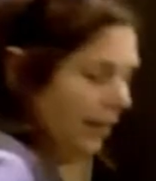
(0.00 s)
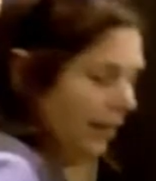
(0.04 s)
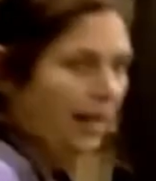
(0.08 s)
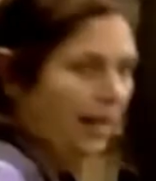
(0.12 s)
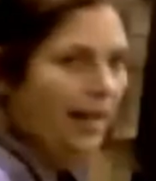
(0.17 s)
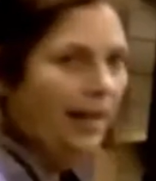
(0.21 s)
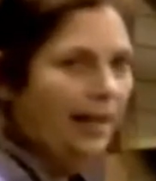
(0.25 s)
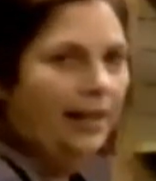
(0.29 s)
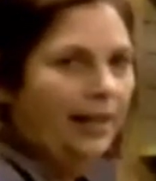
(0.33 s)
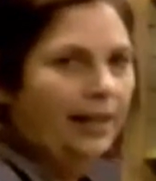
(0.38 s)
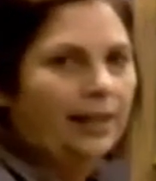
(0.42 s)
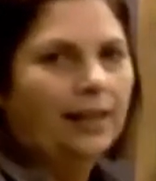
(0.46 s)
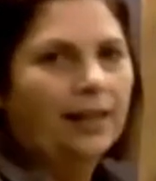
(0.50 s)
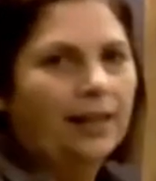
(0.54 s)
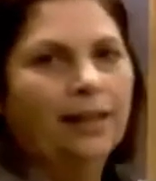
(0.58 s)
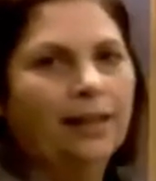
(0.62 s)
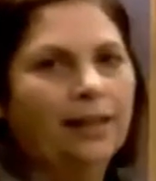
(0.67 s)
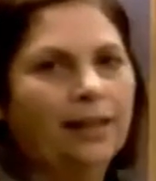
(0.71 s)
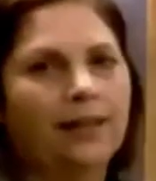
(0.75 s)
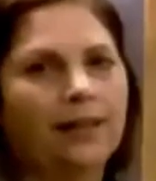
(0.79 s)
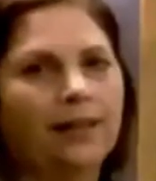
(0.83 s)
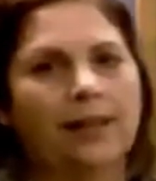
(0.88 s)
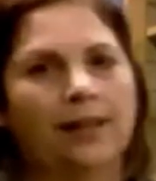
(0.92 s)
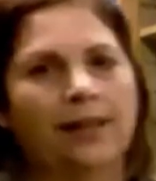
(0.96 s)
like
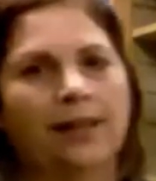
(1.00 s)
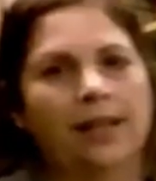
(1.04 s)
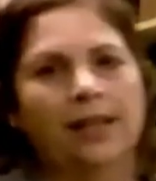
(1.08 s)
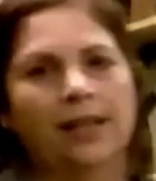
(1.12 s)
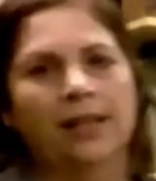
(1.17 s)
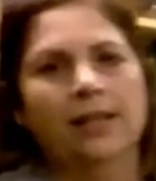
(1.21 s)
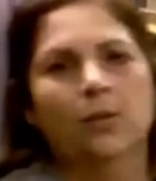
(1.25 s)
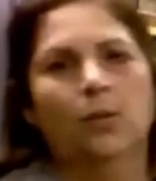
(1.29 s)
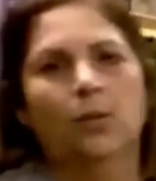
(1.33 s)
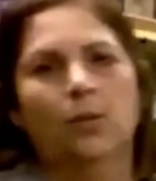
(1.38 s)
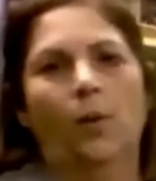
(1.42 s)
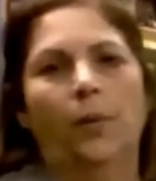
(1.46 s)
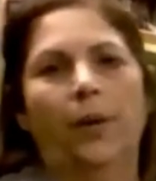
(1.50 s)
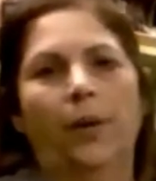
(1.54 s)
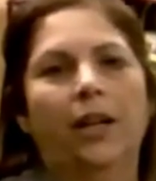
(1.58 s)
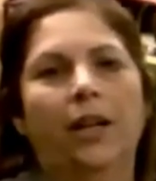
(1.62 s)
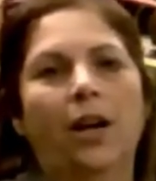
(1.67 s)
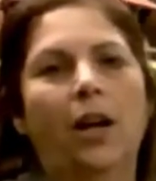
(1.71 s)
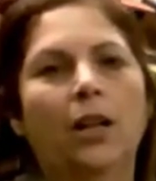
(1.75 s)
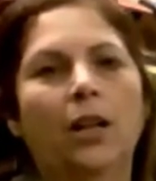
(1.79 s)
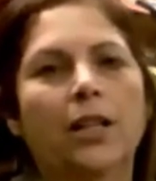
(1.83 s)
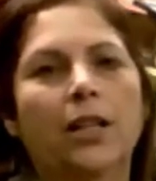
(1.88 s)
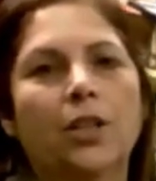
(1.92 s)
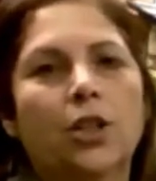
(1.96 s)
this, what we
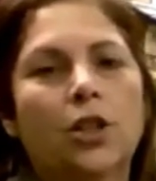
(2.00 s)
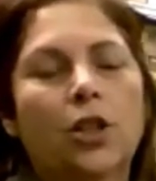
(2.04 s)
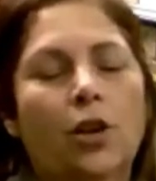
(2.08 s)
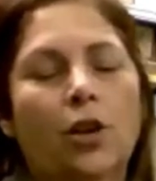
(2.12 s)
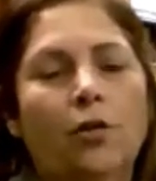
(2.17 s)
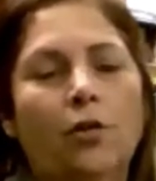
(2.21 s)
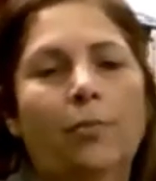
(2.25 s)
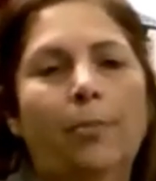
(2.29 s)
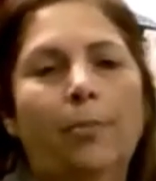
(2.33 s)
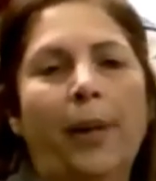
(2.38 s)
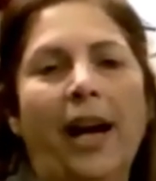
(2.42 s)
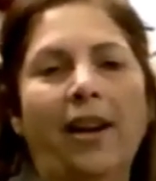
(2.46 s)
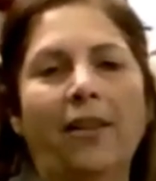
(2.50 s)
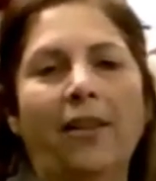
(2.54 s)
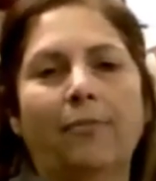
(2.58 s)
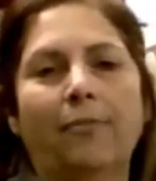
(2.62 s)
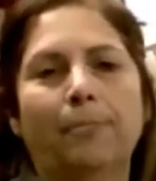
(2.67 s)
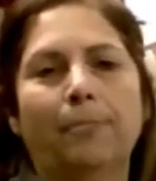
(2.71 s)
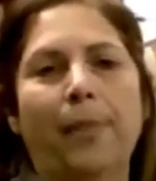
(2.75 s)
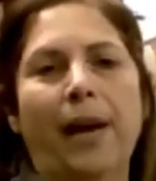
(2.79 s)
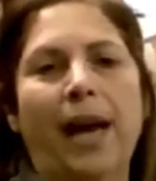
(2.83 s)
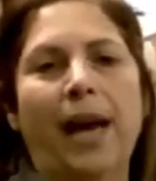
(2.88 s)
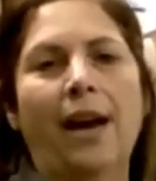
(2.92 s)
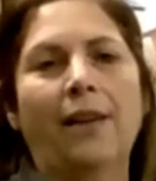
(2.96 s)
call a
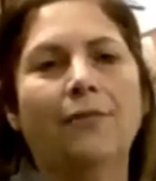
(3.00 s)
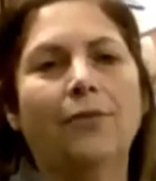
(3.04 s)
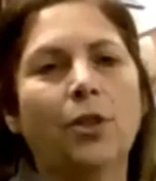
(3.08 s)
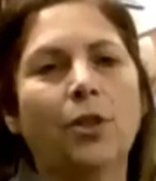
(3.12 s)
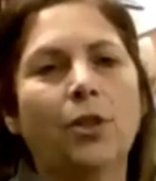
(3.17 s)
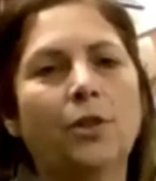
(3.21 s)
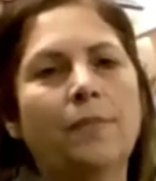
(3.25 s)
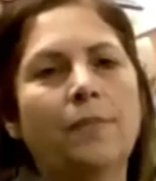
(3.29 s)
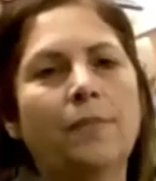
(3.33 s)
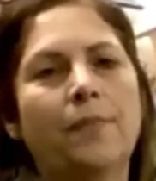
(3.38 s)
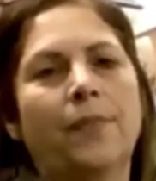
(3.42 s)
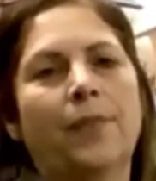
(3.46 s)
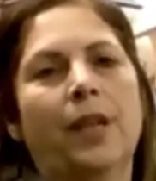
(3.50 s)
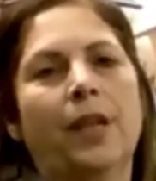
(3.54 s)
stovepipe baffle.